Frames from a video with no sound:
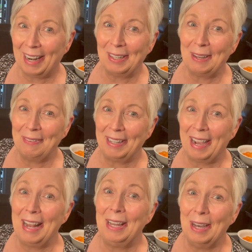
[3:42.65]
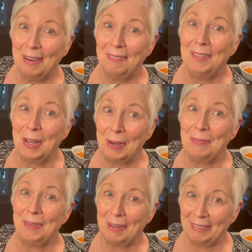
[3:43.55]
I love it. I love,
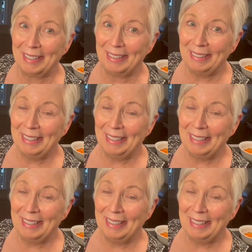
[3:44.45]
love, love it.